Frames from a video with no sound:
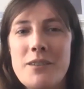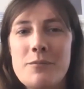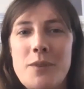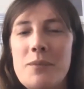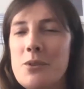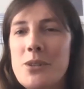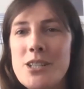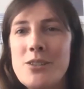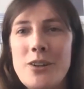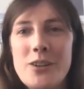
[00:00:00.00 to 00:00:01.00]
Prop
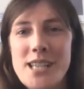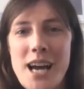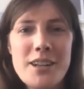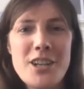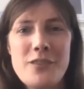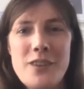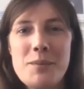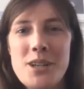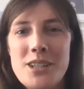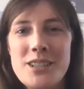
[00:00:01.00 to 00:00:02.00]
22 goes down in
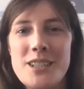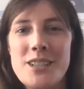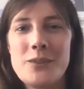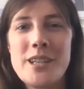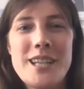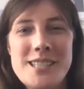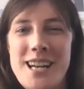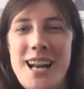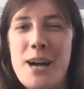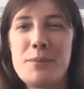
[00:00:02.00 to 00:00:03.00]
November? What do you think is
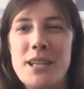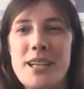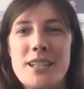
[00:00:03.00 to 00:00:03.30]
going to happen there?